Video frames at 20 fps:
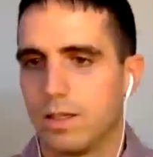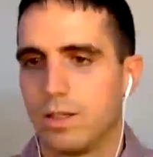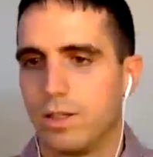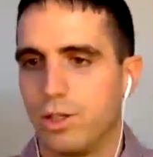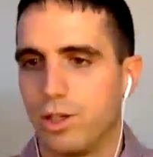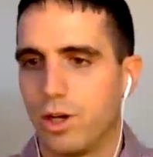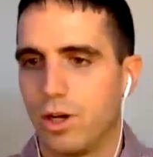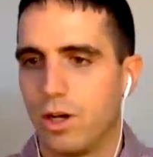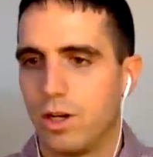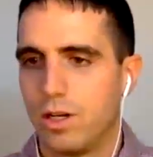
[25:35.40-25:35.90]

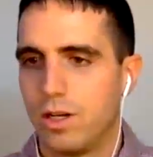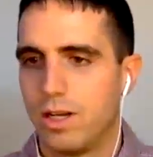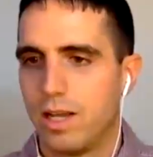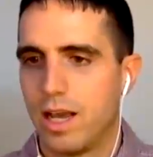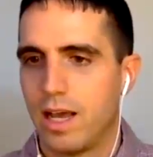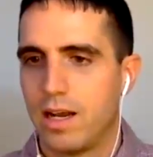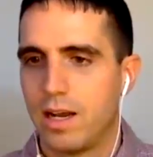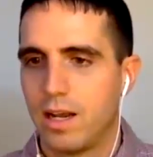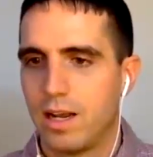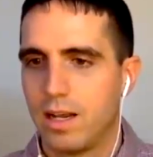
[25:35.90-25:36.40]
John,
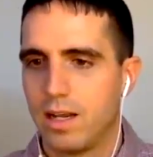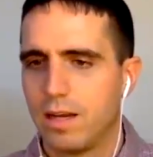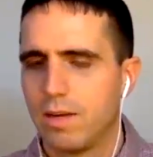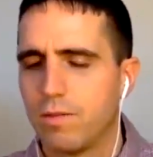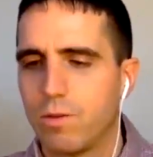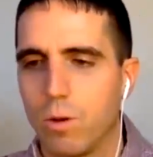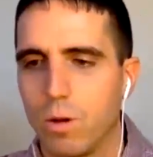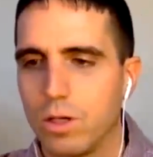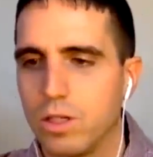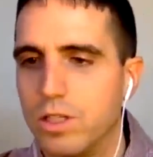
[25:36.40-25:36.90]
Dana, and of
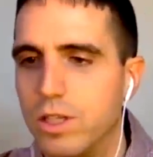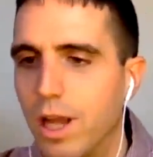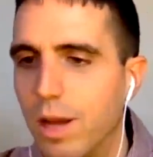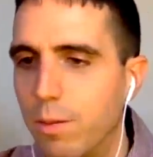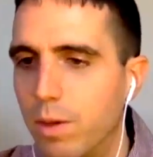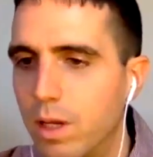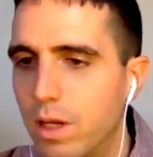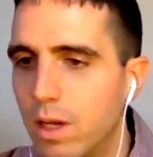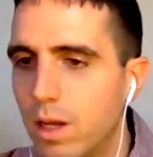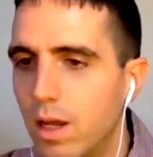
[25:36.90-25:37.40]
course
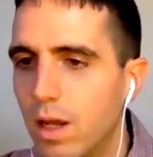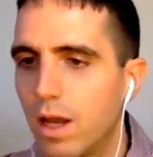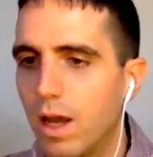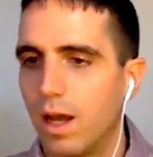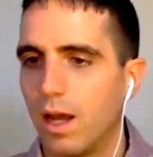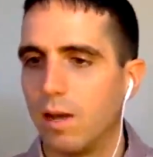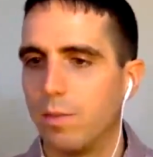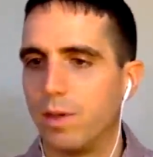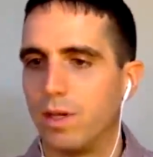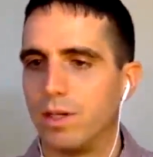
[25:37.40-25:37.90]
Debbie.
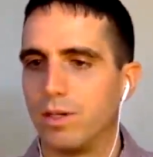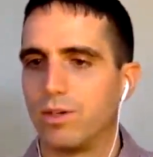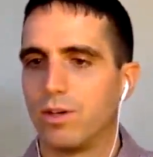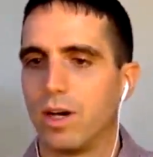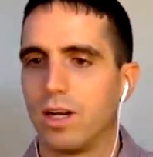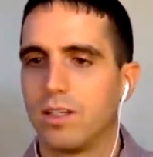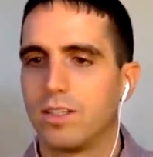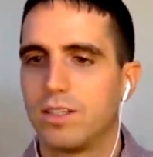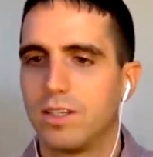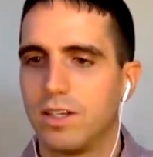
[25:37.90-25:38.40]
I'm
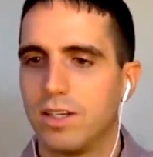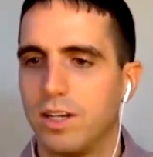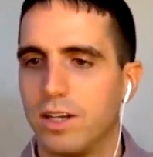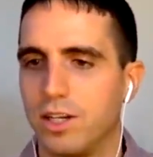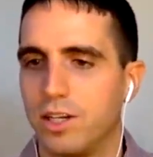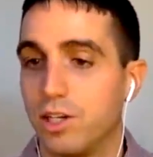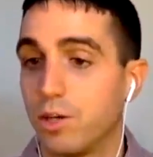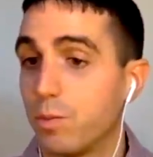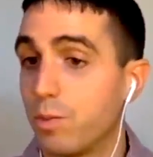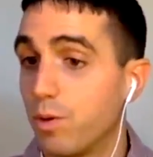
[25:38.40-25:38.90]
interested
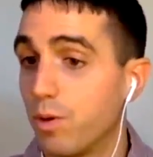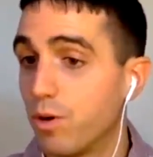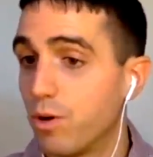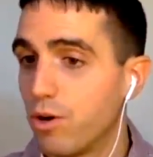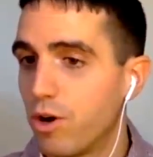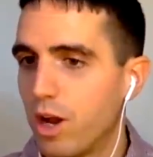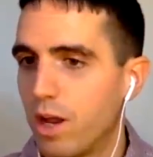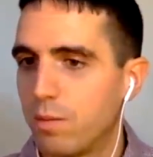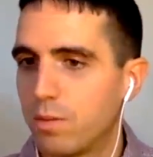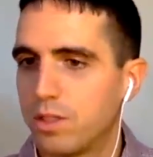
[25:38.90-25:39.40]
in your
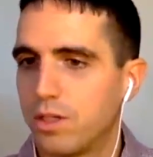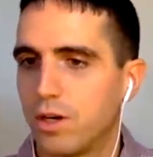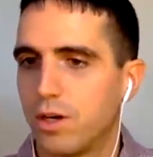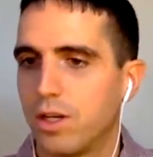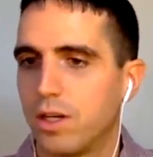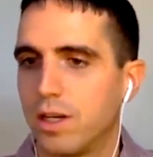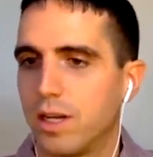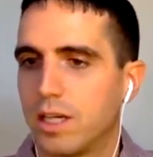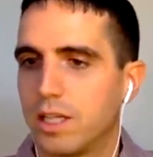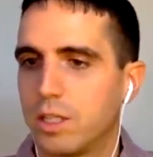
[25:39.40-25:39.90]
program starting
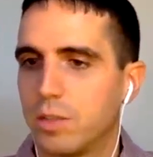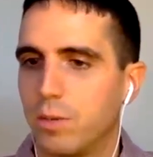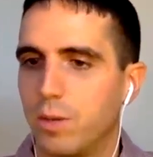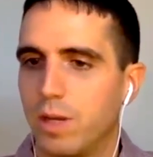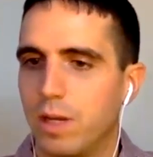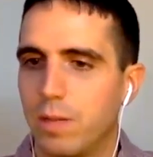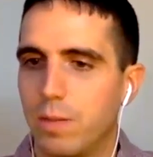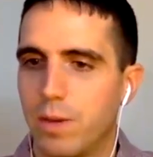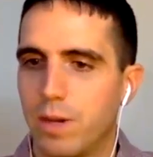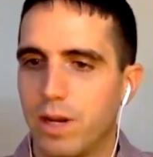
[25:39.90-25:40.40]
next
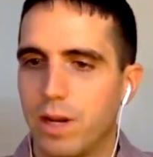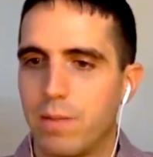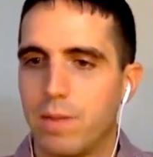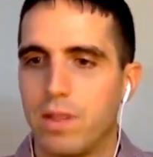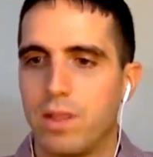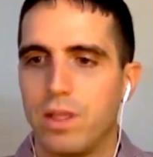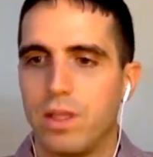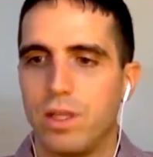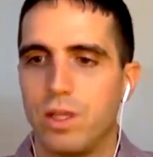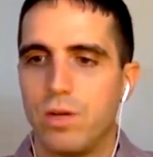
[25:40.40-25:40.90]
week, but I'm in
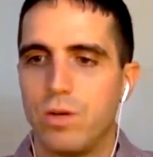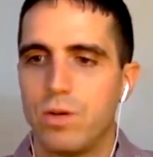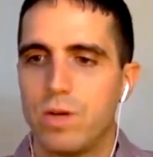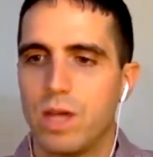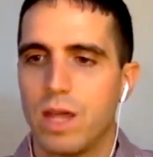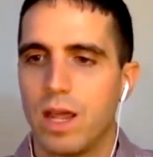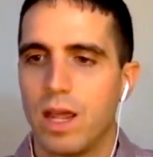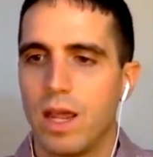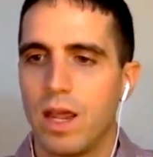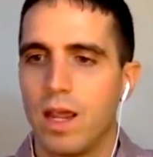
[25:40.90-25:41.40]
the
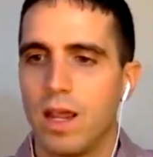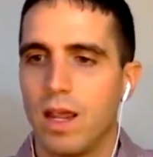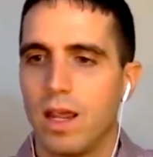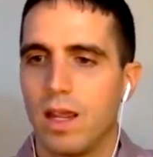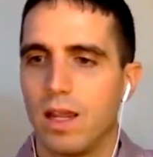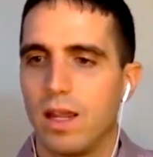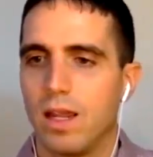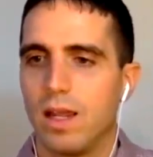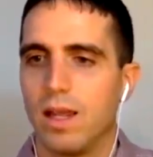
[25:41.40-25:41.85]
UK.